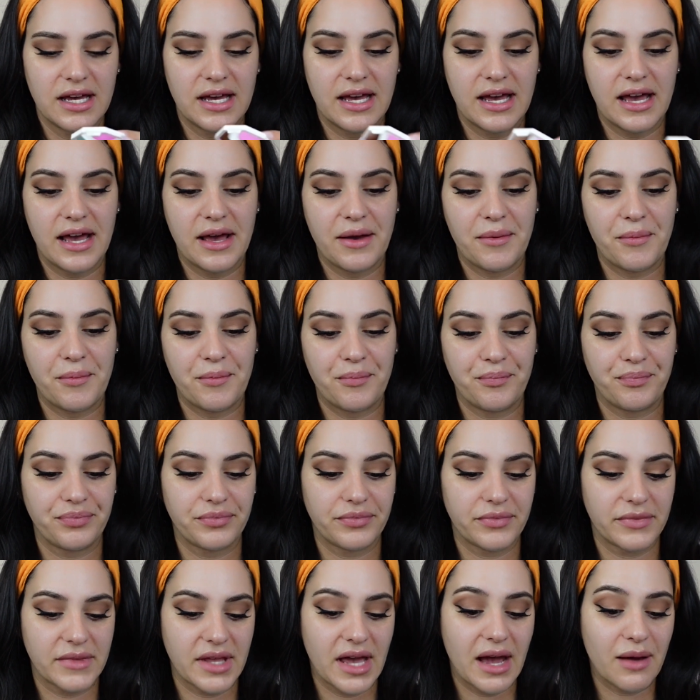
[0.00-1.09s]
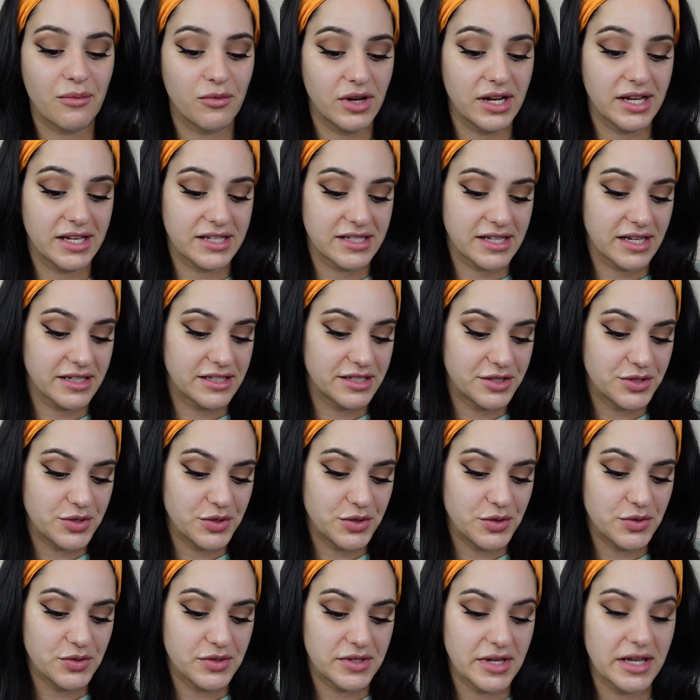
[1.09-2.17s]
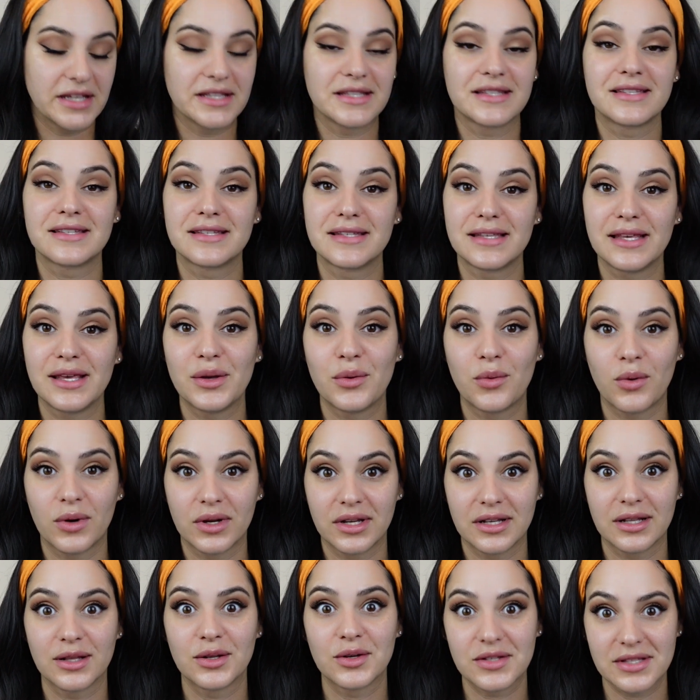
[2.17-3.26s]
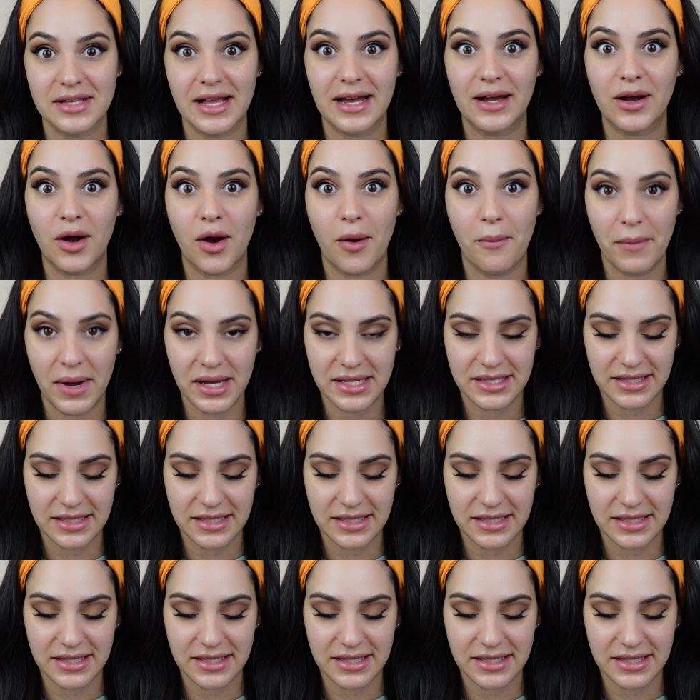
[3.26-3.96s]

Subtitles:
I'm really excited to use that and see what it looks like on my